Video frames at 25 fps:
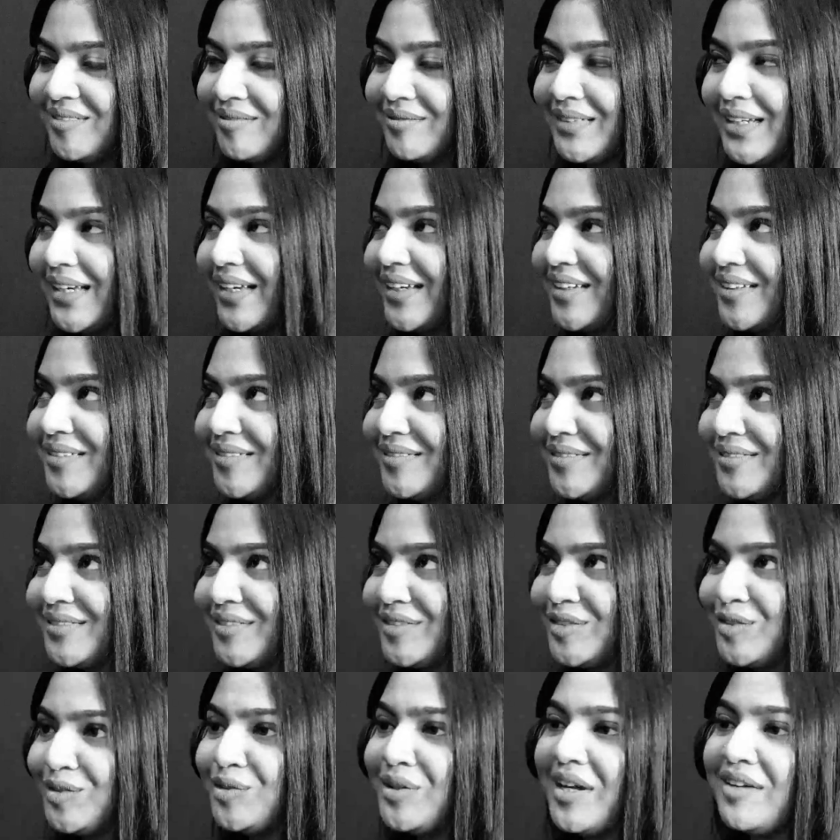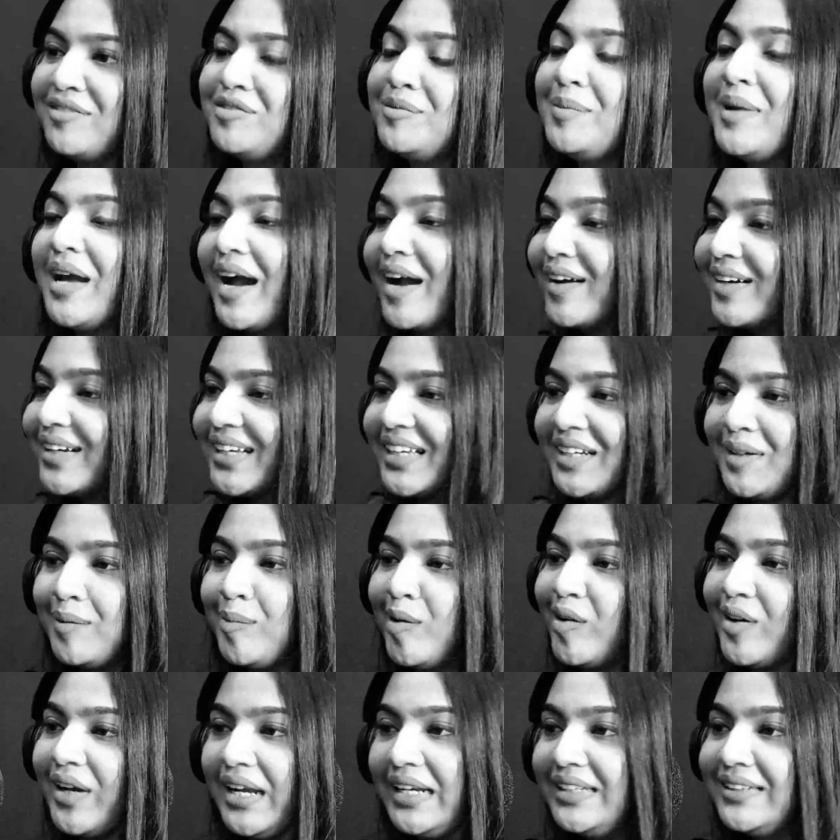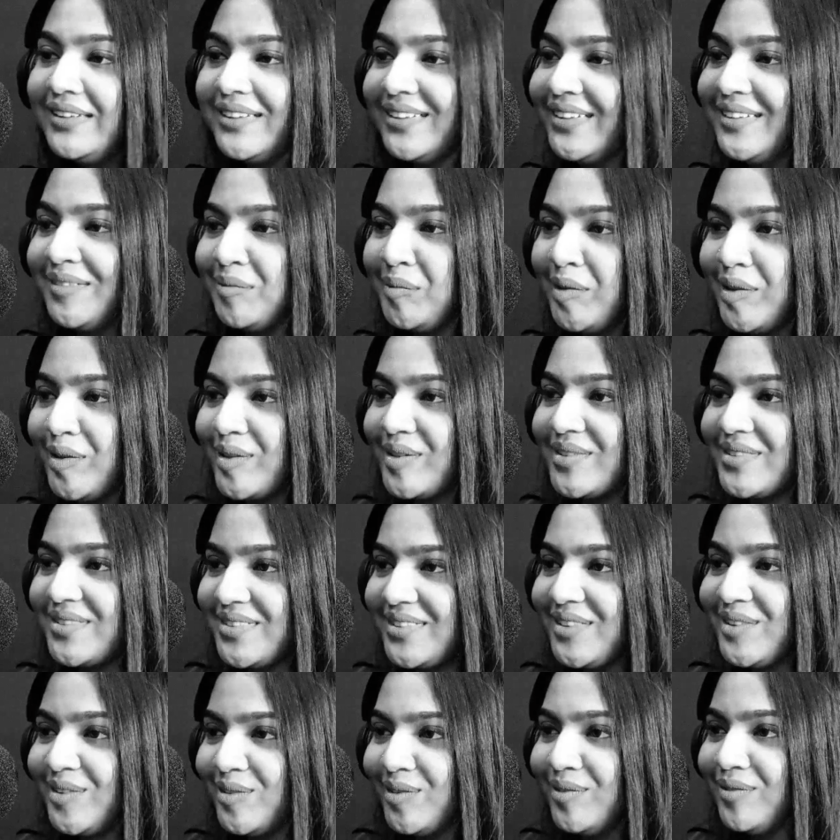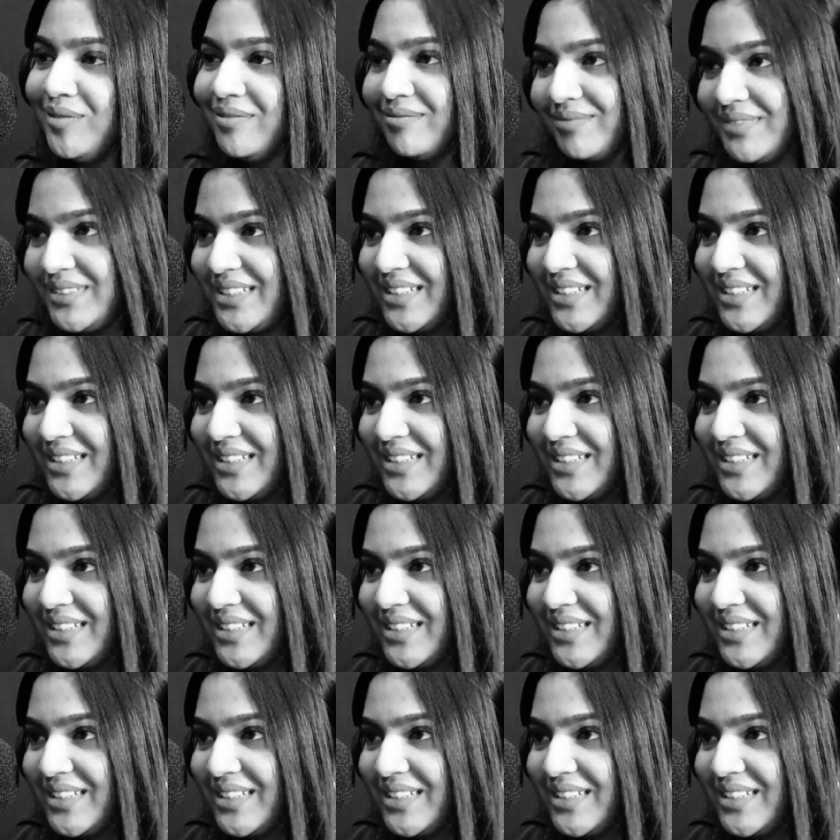like, you don't have to be arrogant about anything because, you know,